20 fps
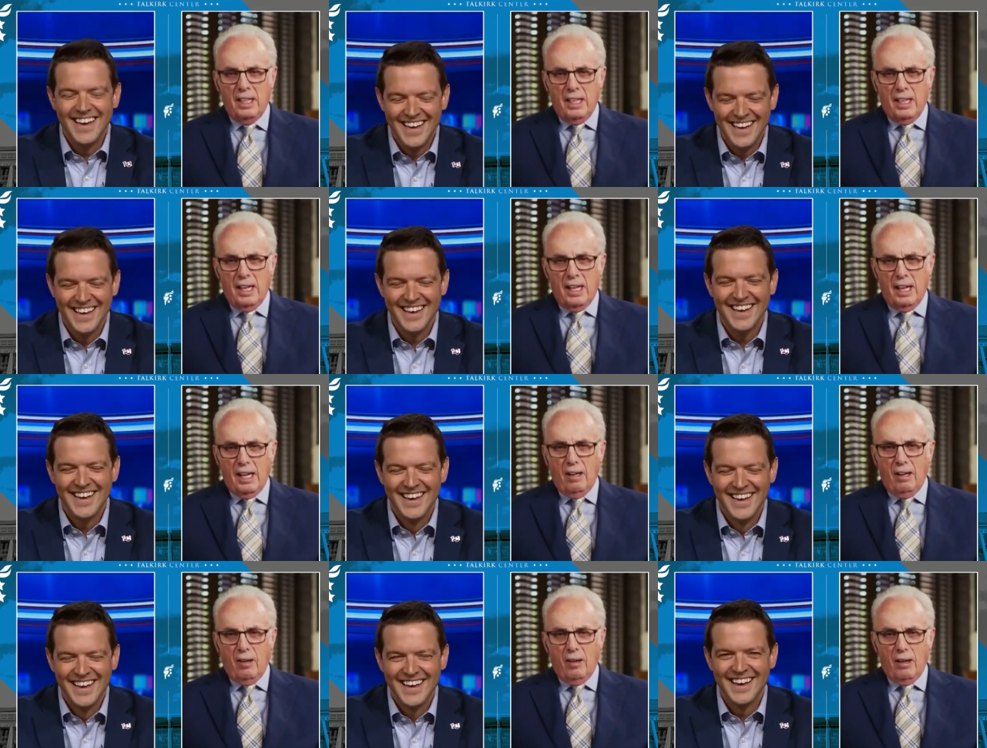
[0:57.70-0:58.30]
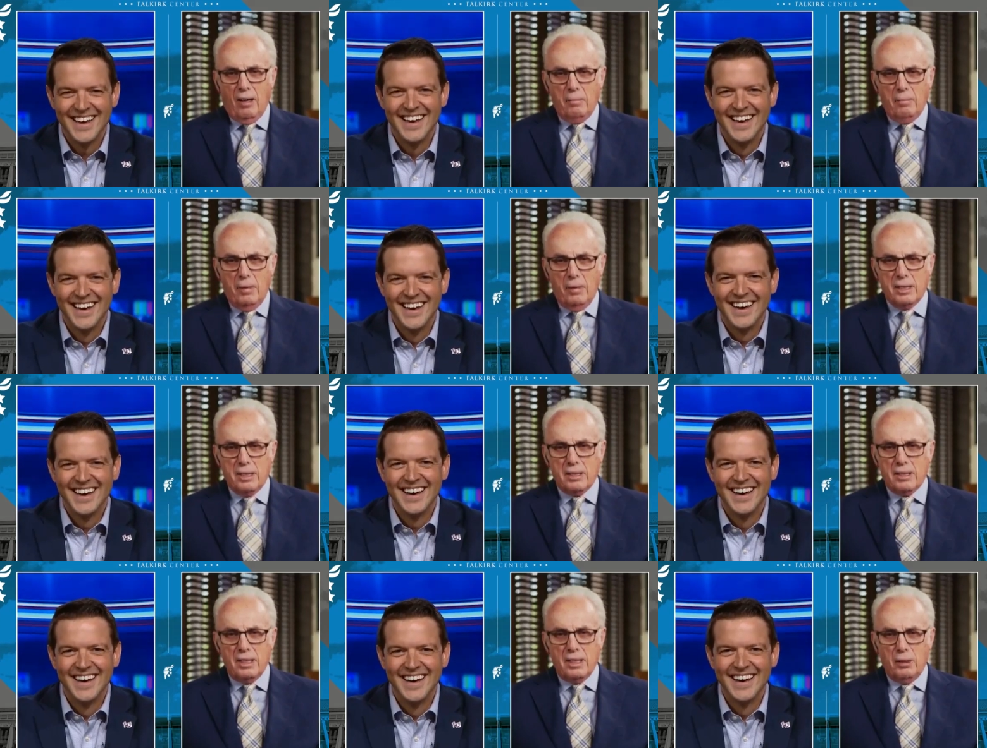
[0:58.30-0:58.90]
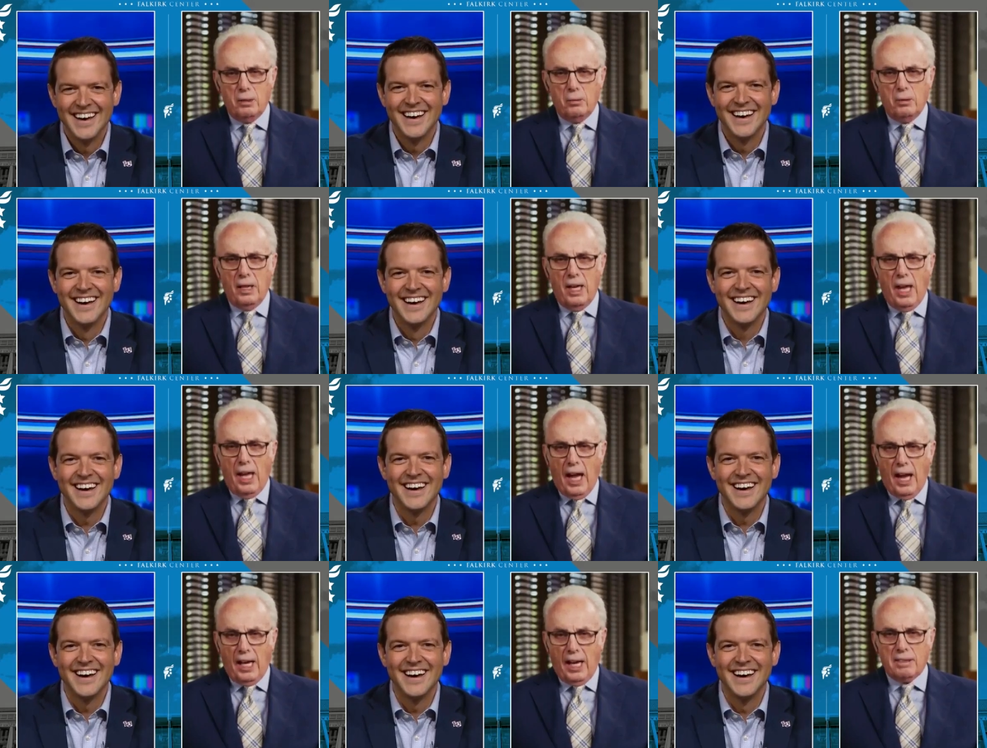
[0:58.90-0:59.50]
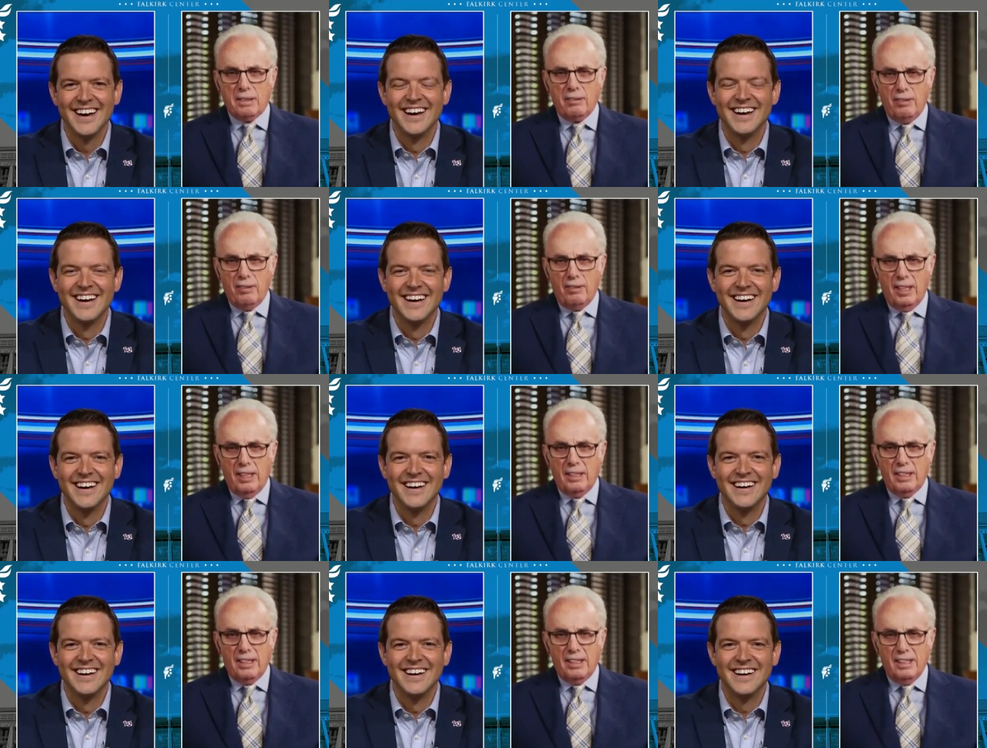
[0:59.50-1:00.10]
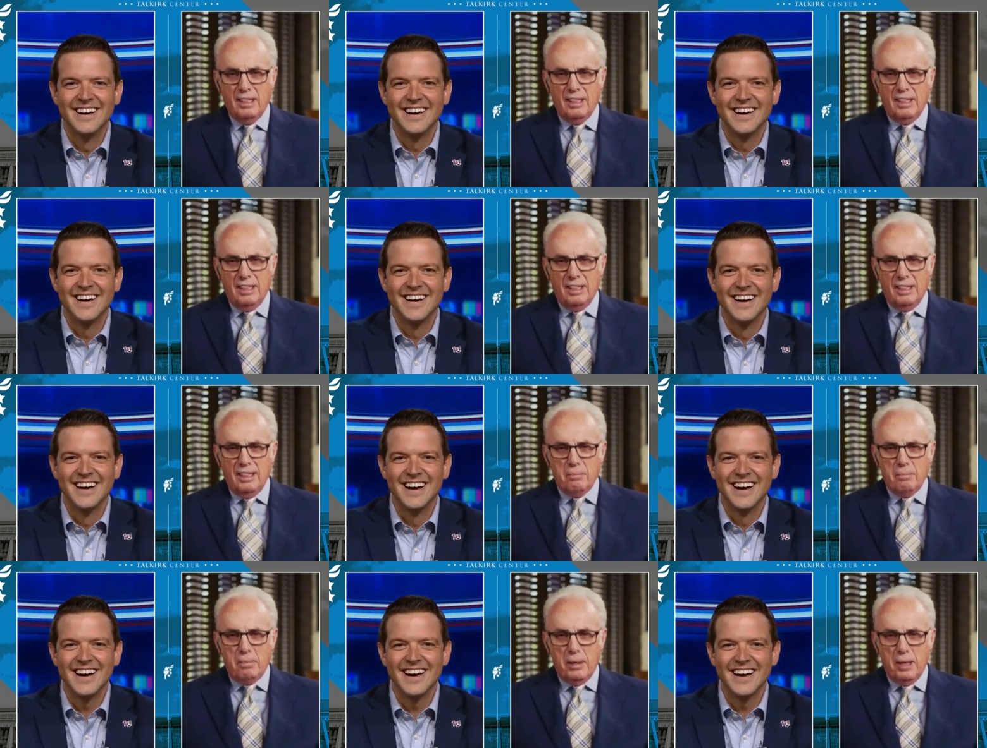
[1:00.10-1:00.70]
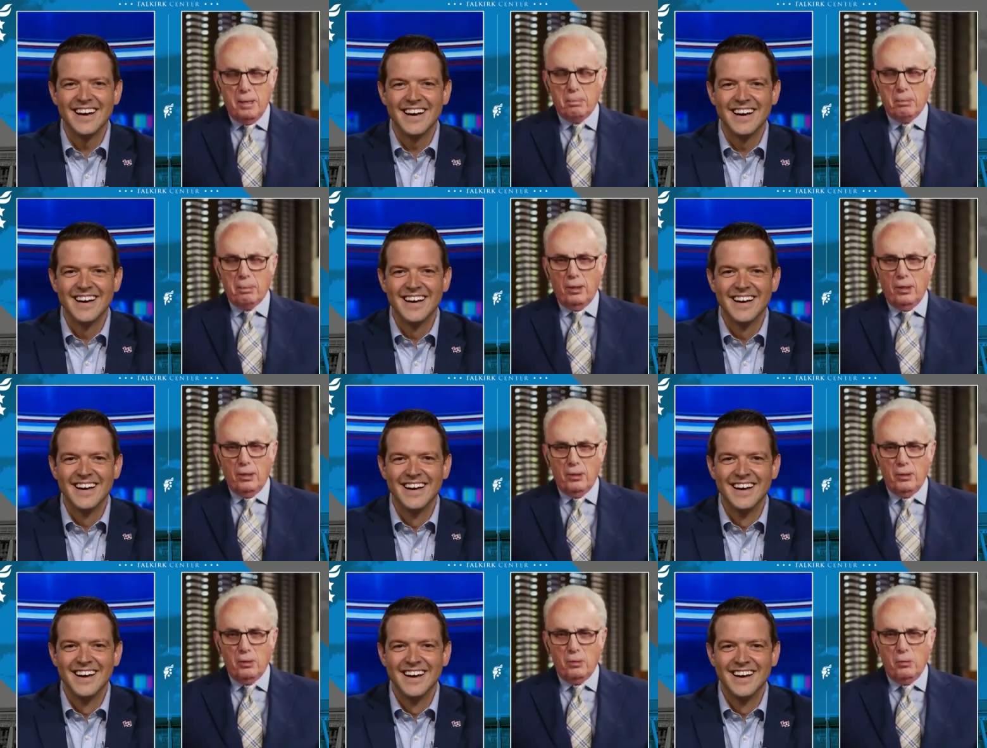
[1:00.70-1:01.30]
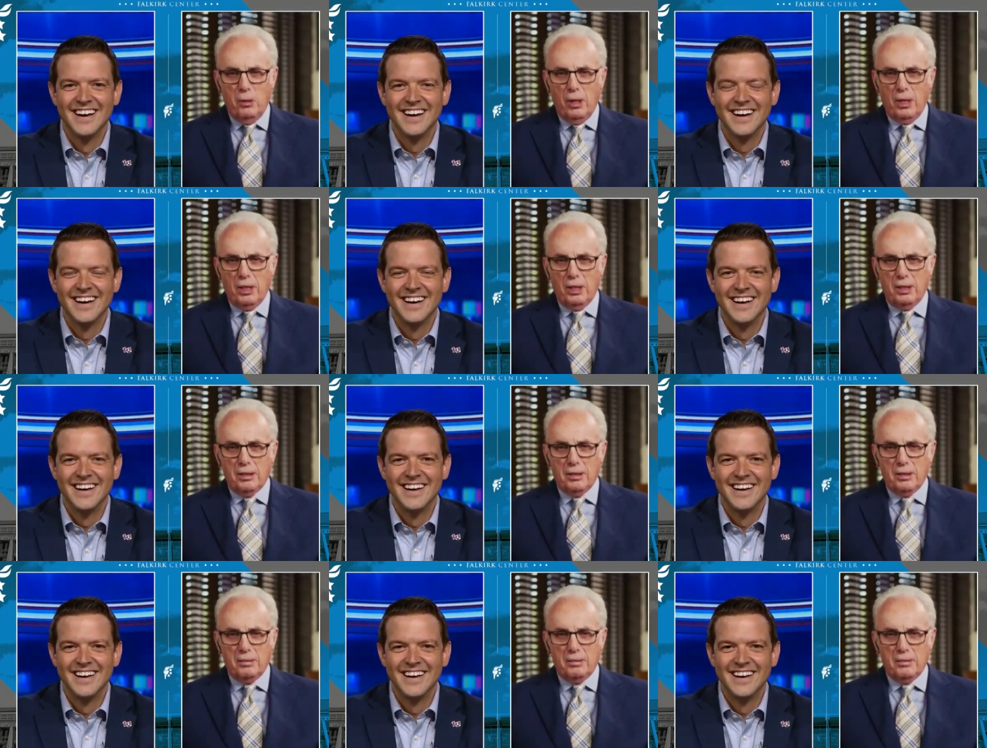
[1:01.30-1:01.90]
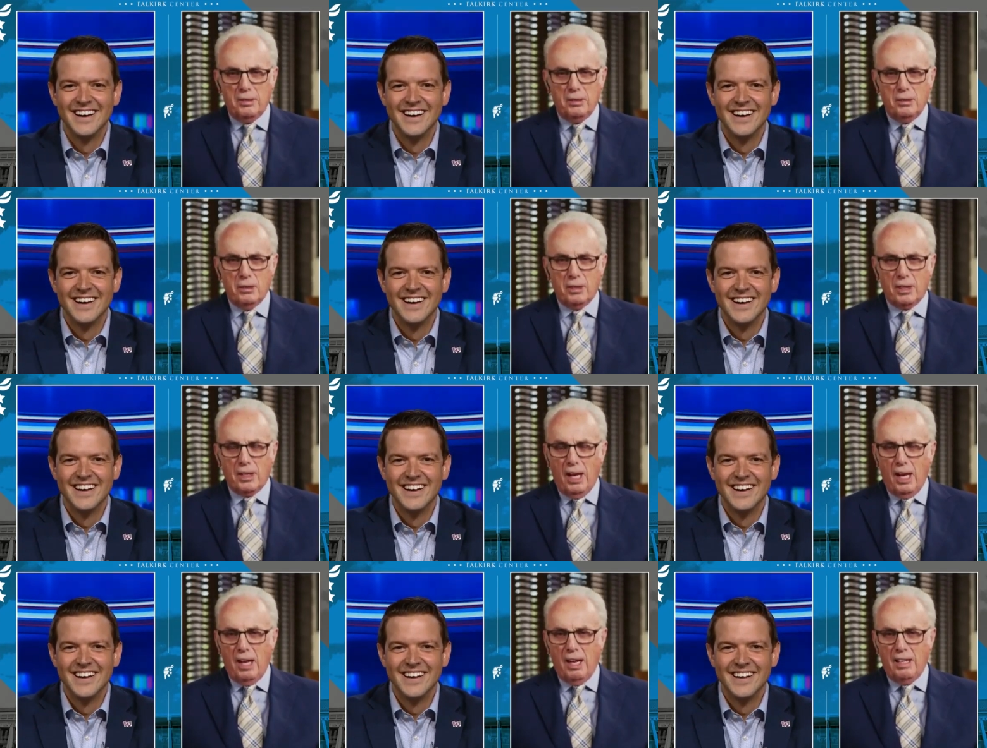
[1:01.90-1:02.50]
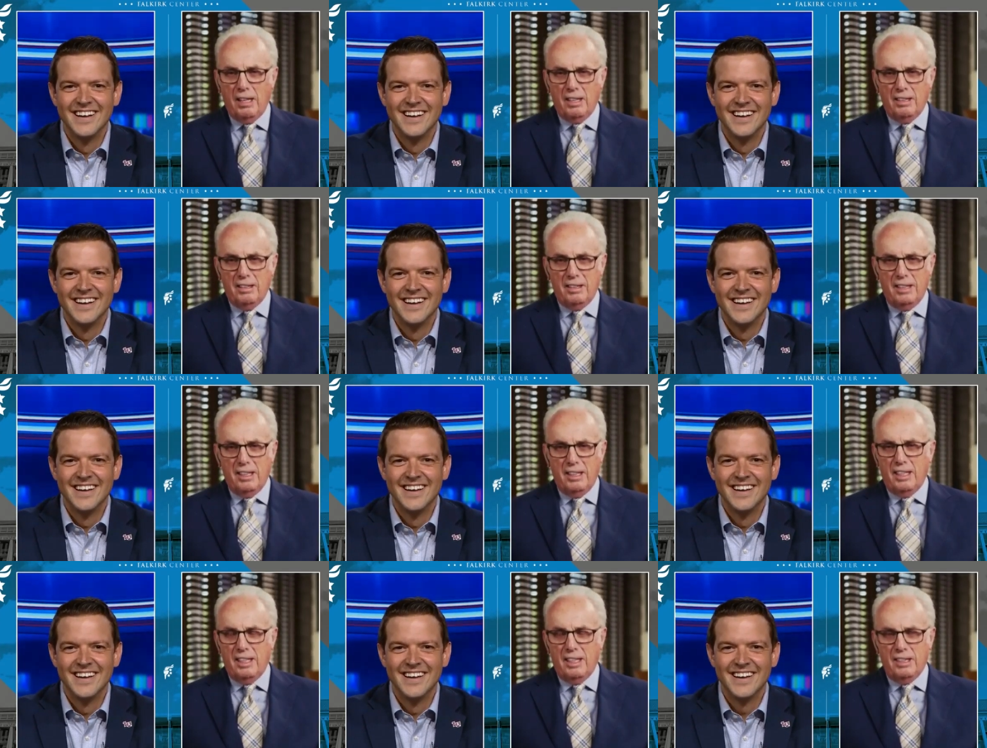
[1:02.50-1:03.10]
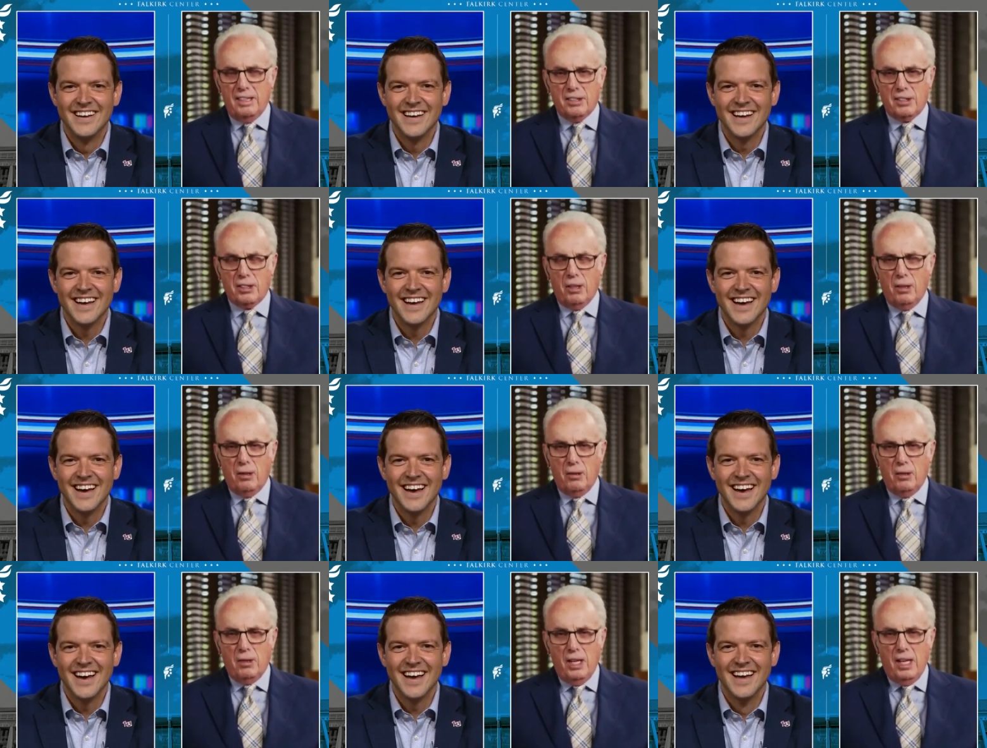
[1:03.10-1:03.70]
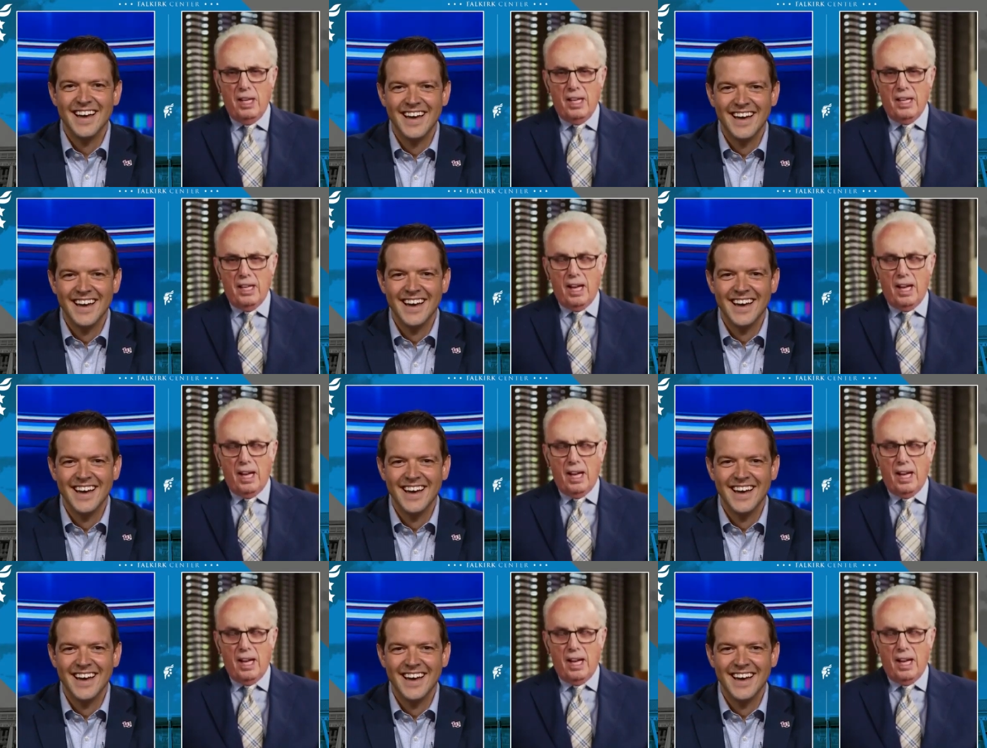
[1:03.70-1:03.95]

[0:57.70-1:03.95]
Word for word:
Speaker 1: how much it would activate people who wanted to do a kind deed. So yeah,